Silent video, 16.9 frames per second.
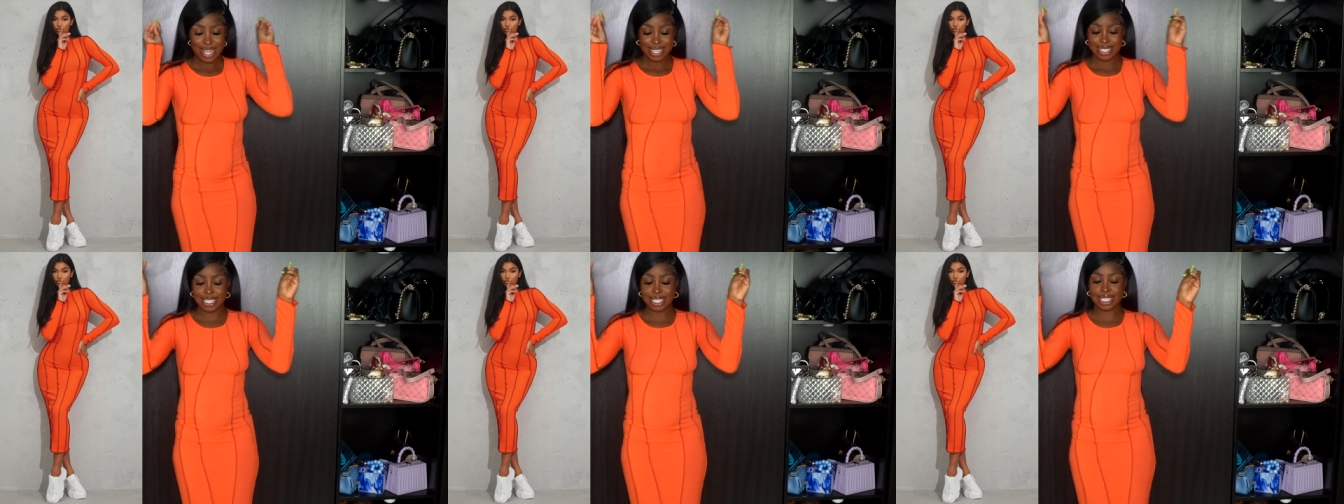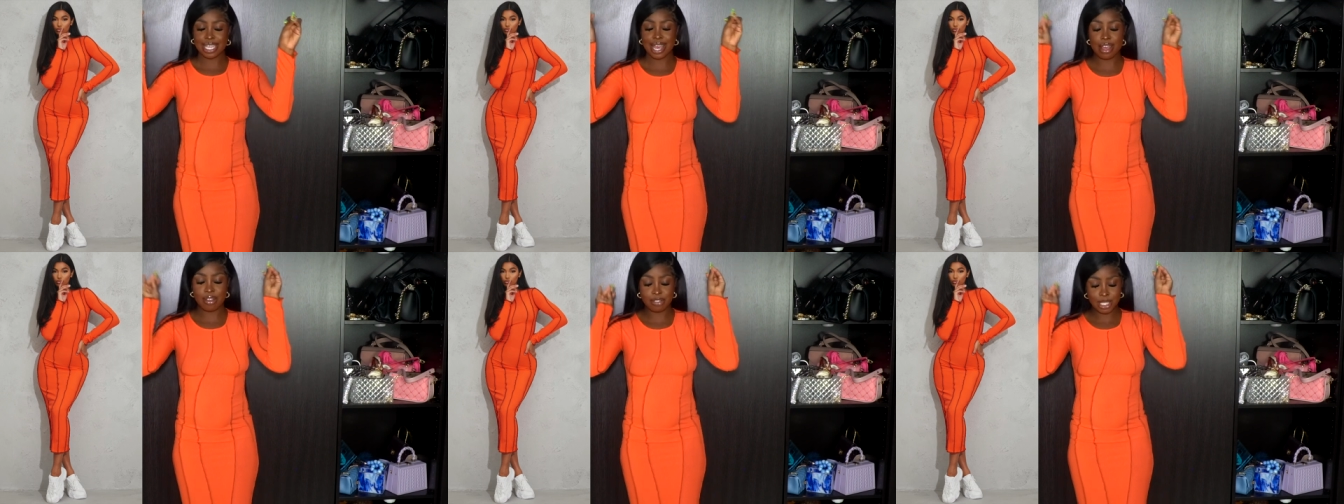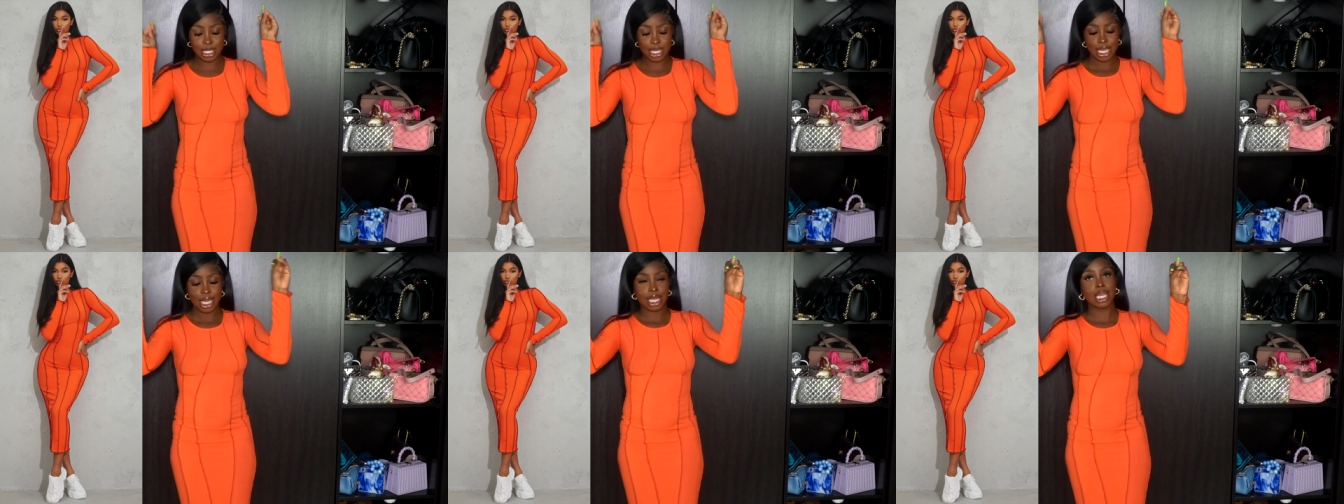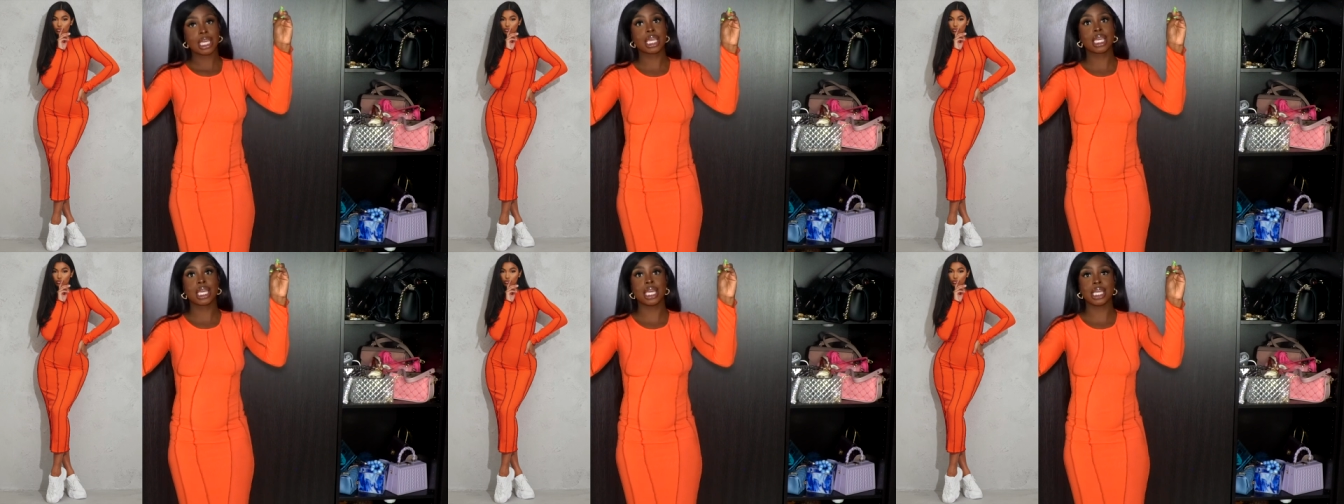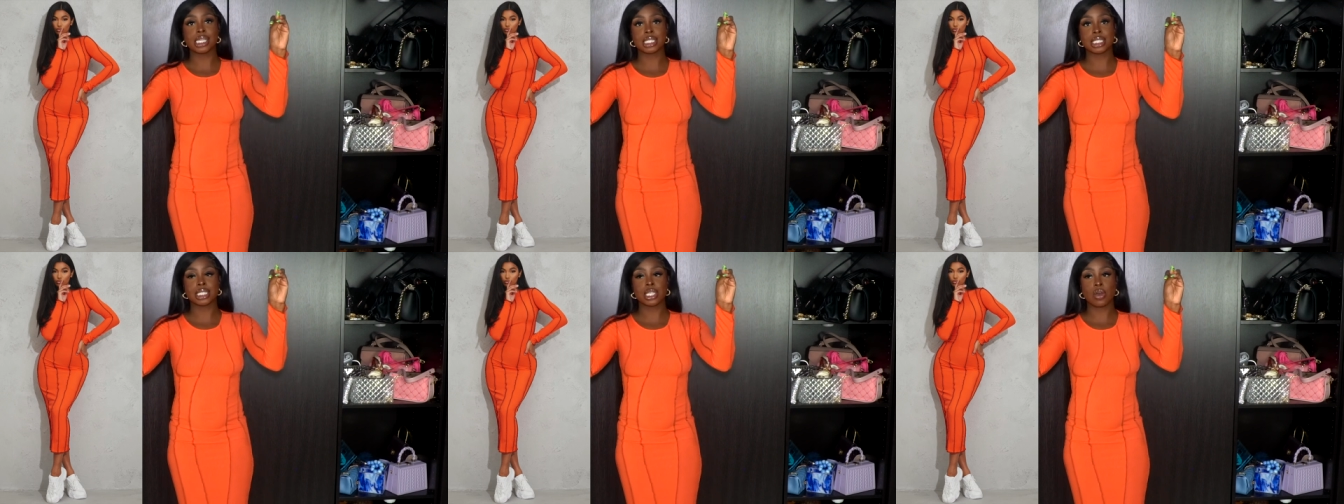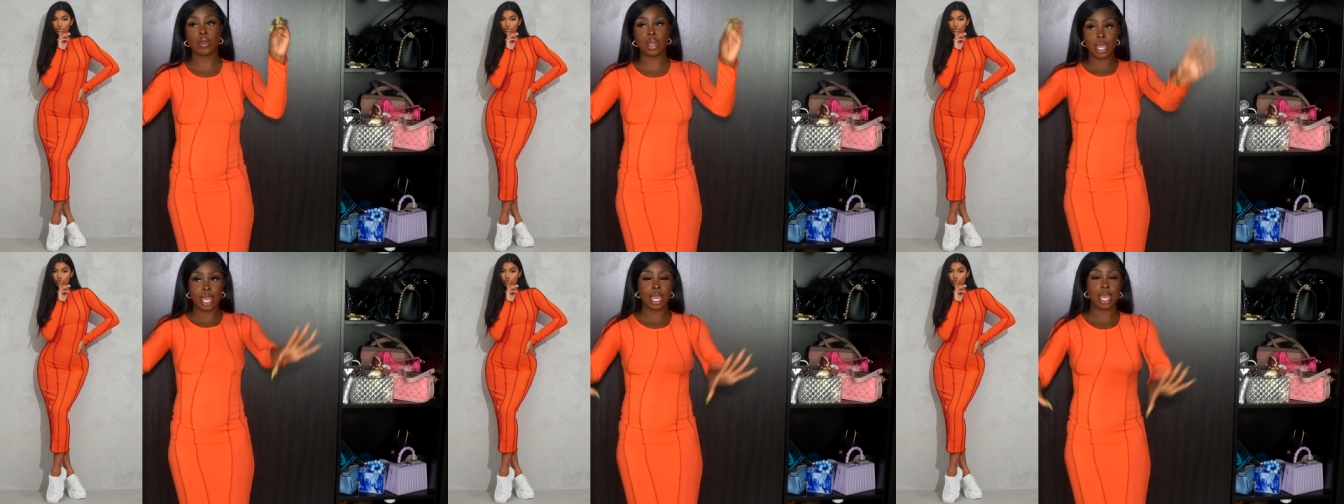chef's kiss,
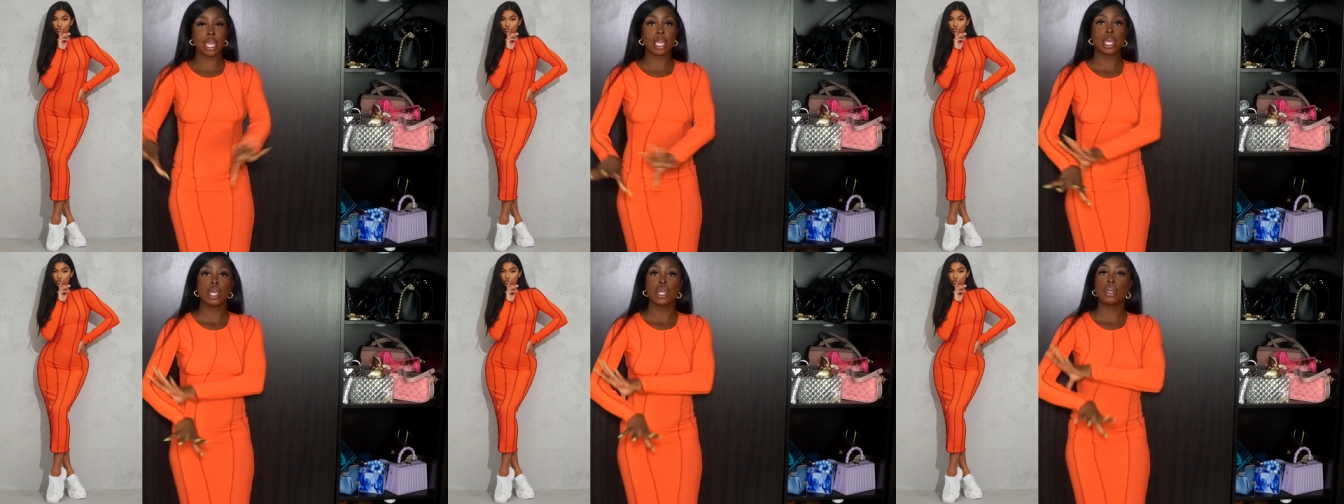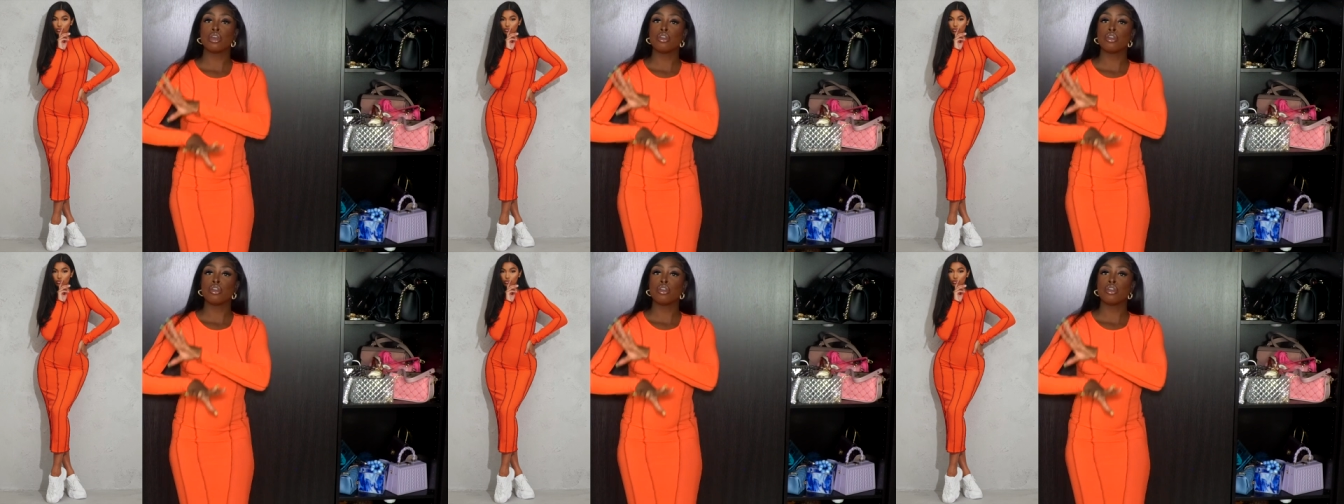okay?